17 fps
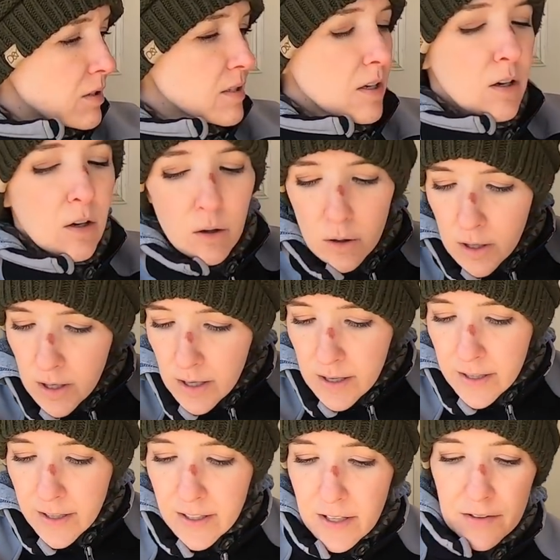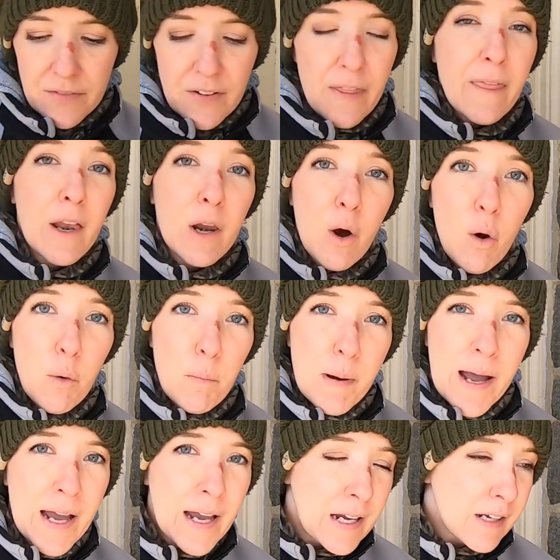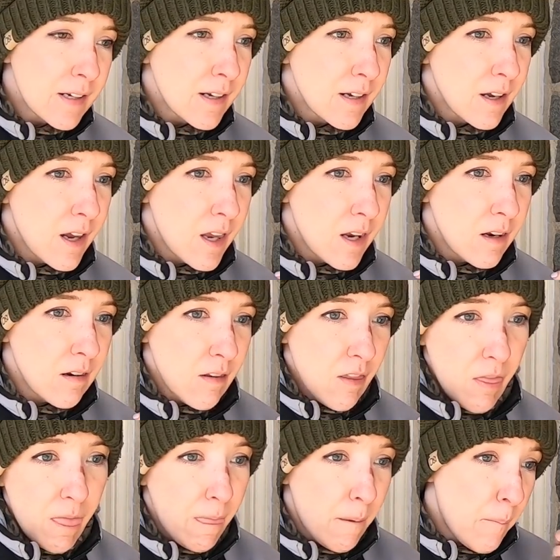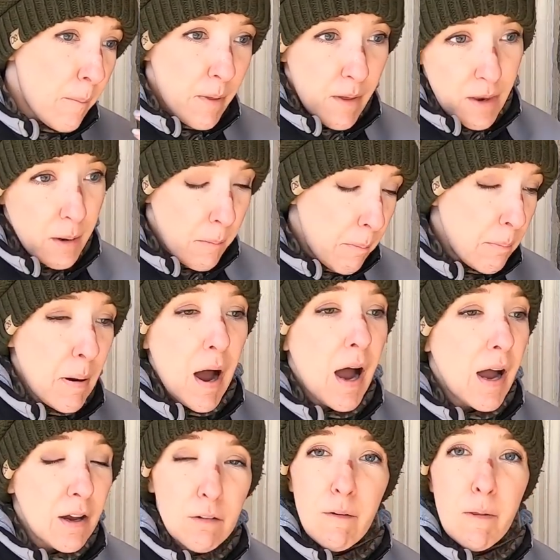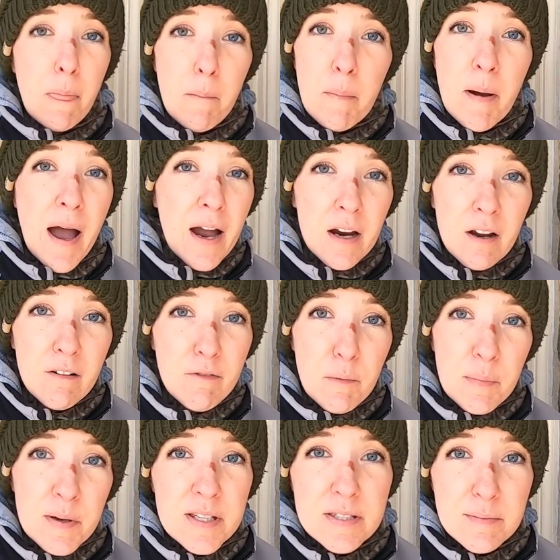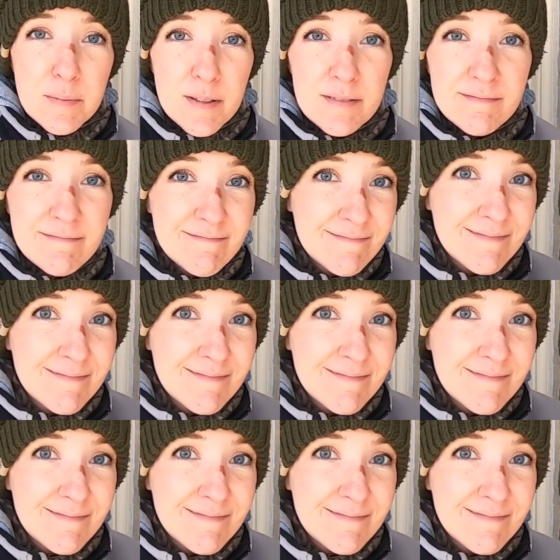So again, I found that whole bag in the in a pile in the back of the basement.